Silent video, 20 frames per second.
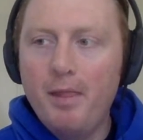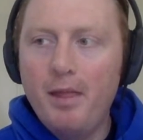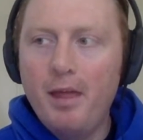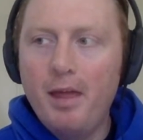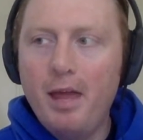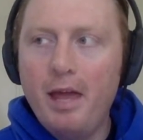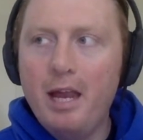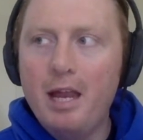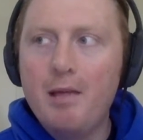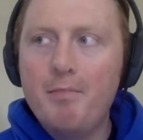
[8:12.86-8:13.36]

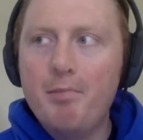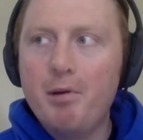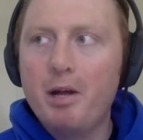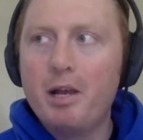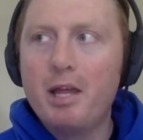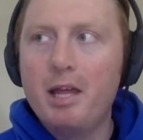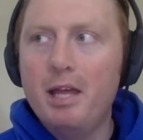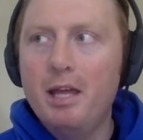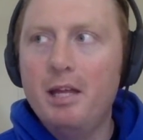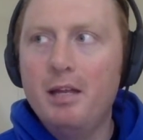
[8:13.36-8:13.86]

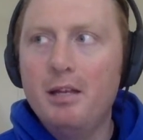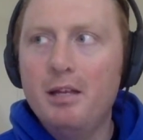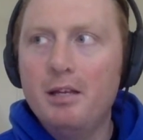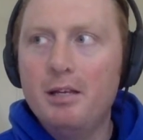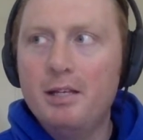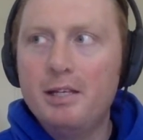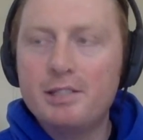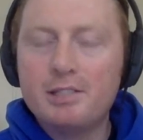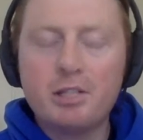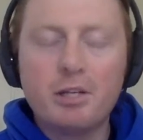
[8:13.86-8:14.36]
anybody
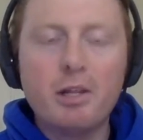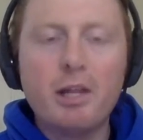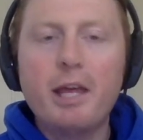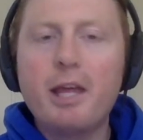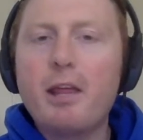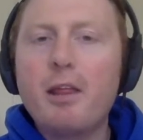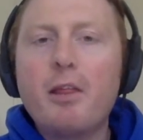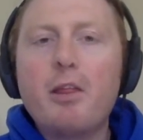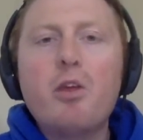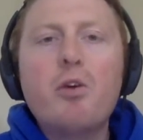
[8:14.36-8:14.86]

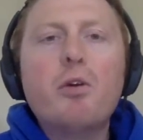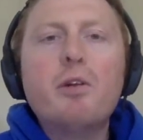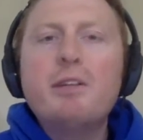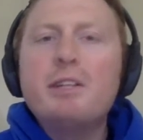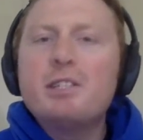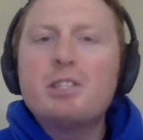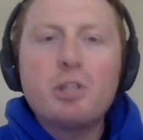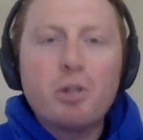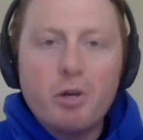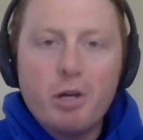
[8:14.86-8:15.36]
you can
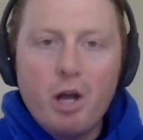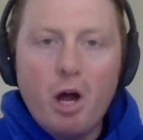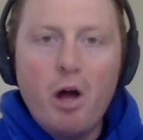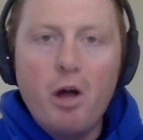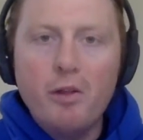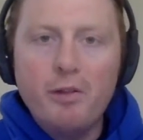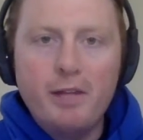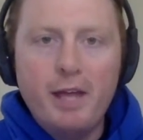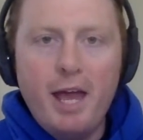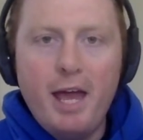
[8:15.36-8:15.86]
disagree
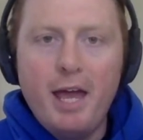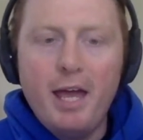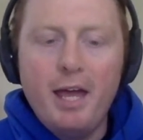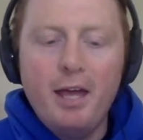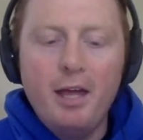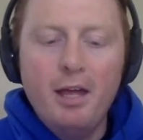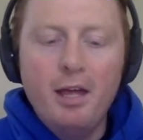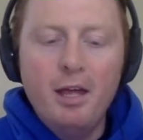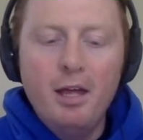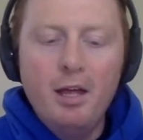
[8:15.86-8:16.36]
all
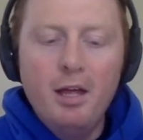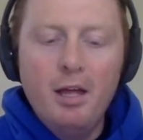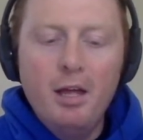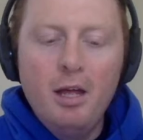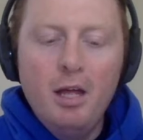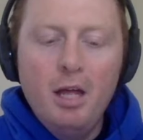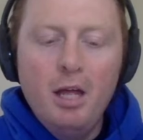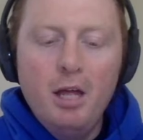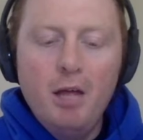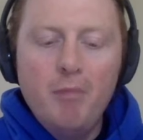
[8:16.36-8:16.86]
day,
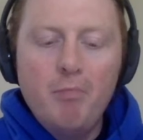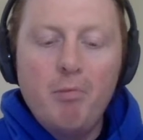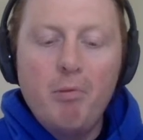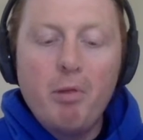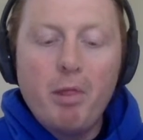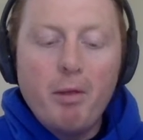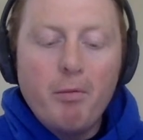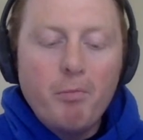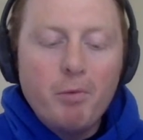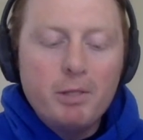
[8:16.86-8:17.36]
but
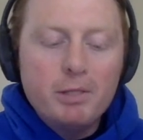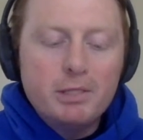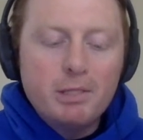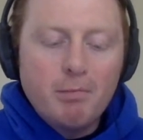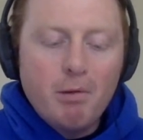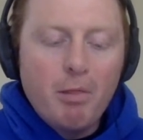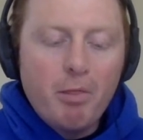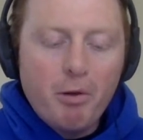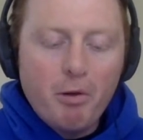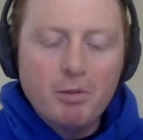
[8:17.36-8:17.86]
then when
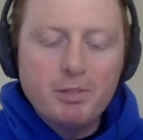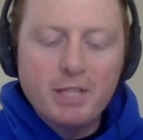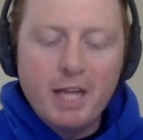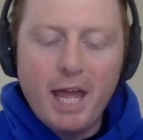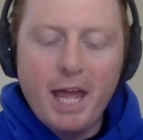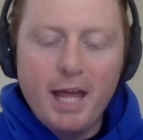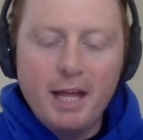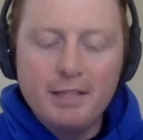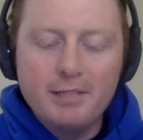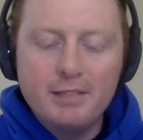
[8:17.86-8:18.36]
someone throws
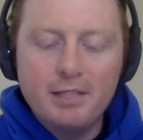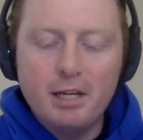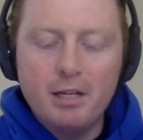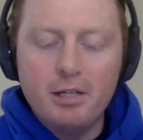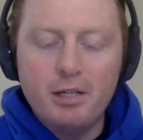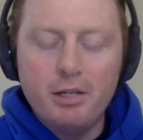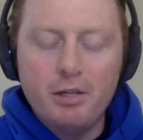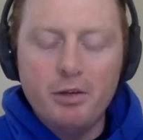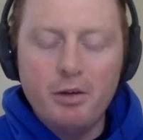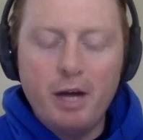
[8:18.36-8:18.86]
hands
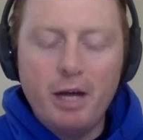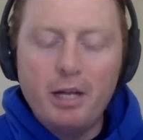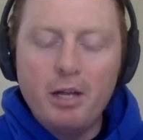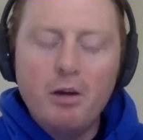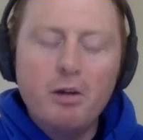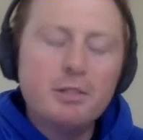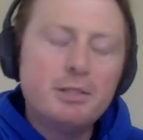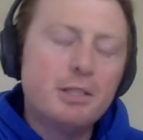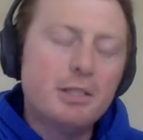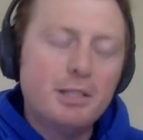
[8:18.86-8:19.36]
on you, I
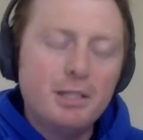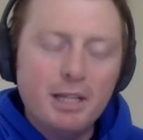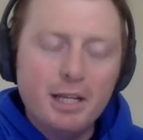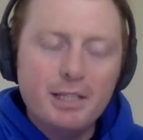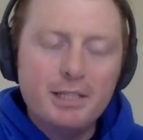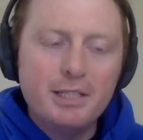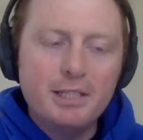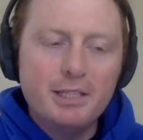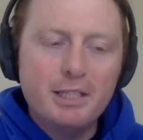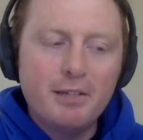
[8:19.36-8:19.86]
know it's
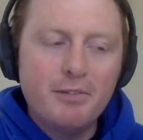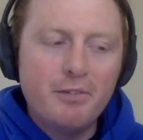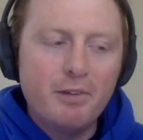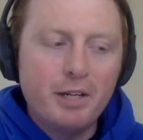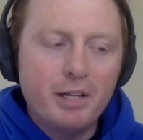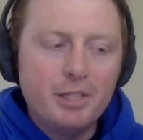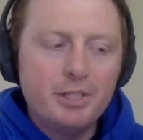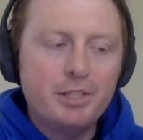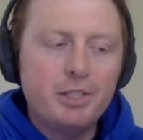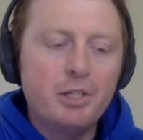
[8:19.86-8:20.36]
a
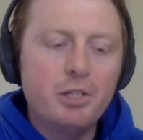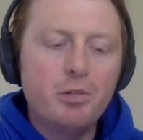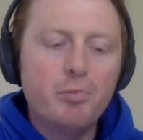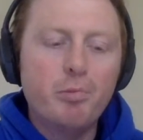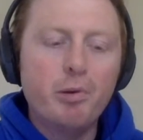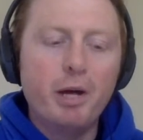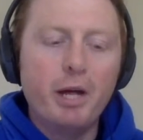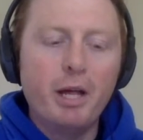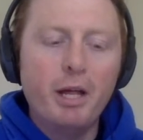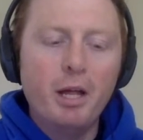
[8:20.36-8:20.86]
different issue,
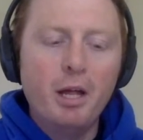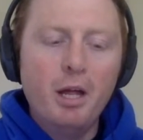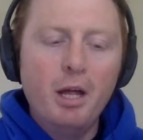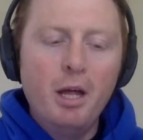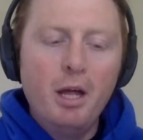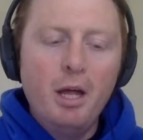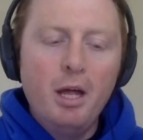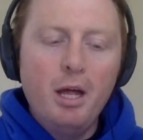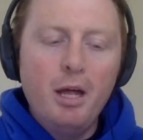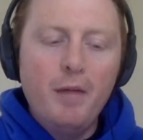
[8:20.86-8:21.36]
but
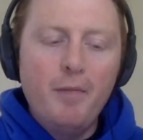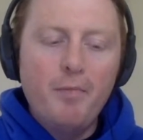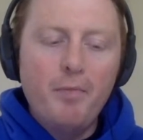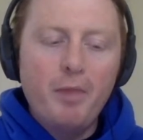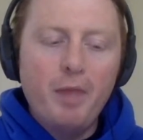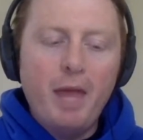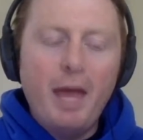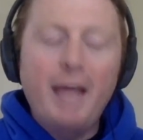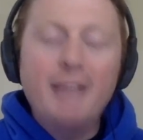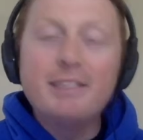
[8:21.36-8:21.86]

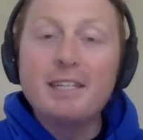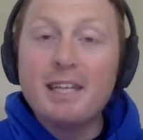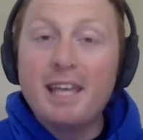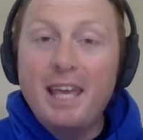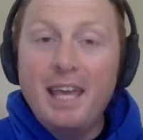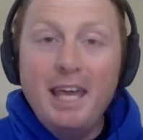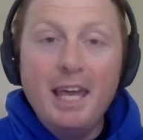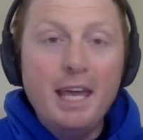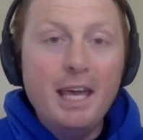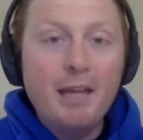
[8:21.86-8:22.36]
as a
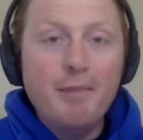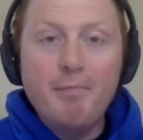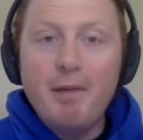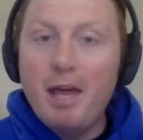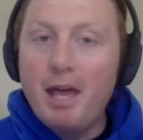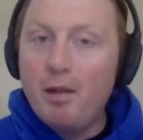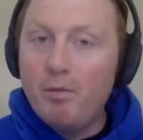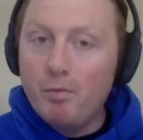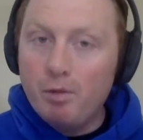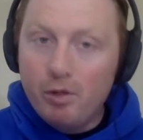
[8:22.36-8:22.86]
kid,
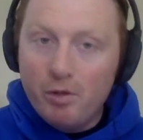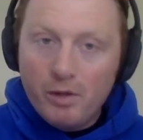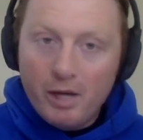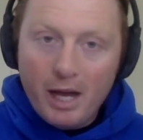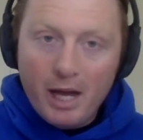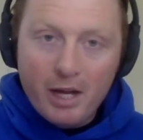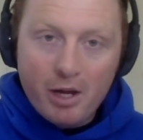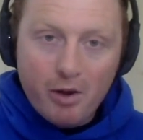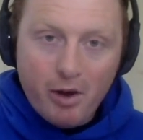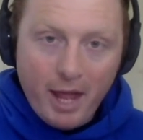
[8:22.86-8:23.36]
man, when you
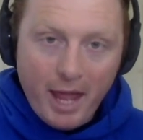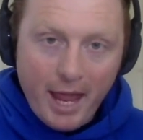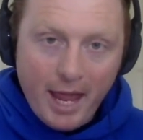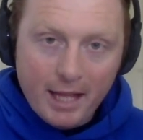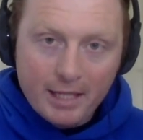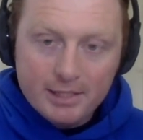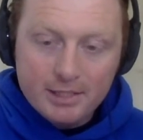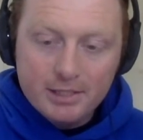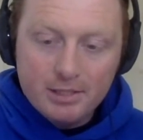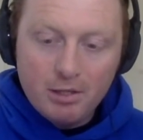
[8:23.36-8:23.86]
got your
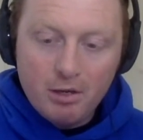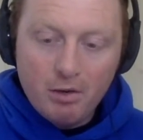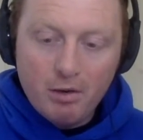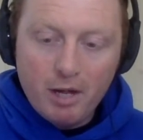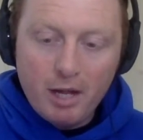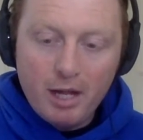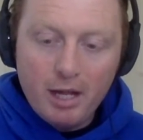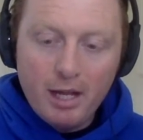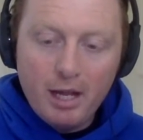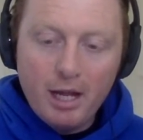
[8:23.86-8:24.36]
hands thrown
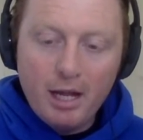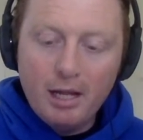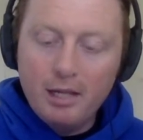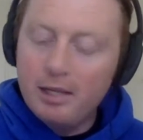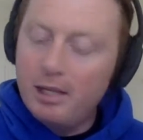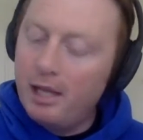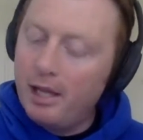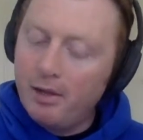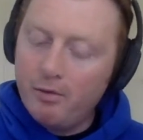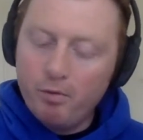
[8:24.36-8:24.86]

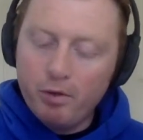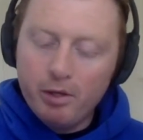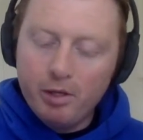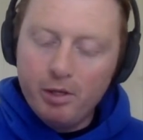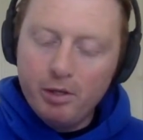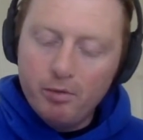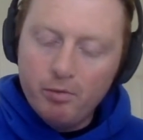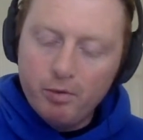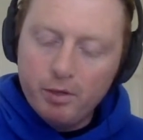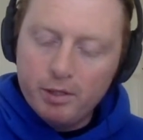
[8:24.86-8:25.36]
out, like
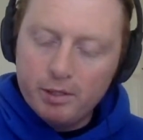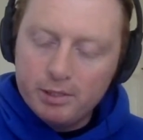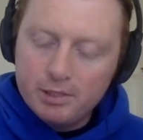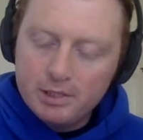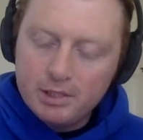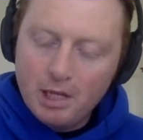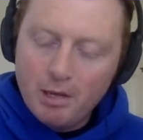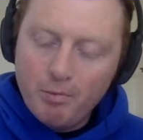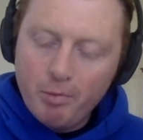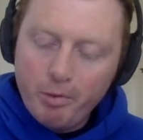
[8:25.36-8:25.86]
when
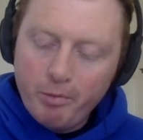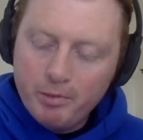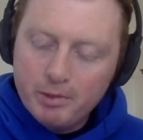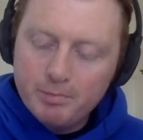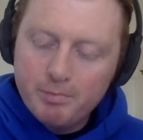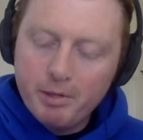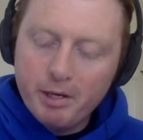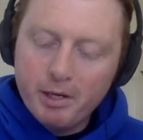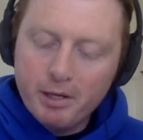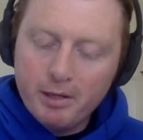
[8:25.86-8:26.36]
someone was
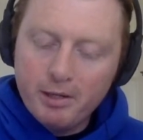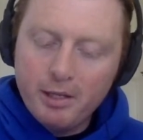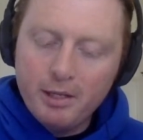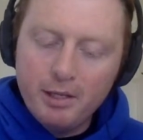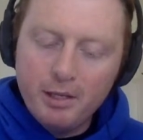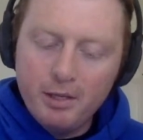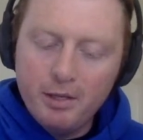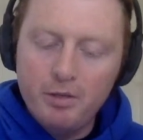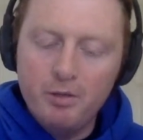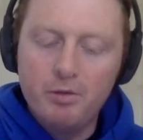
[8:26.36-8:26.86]
bigger than
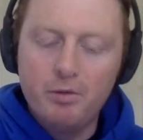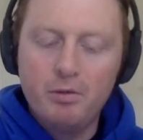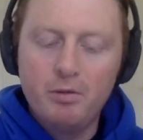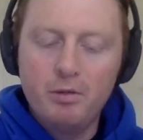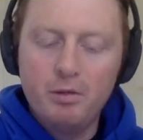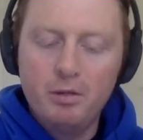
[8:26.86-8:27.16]
you,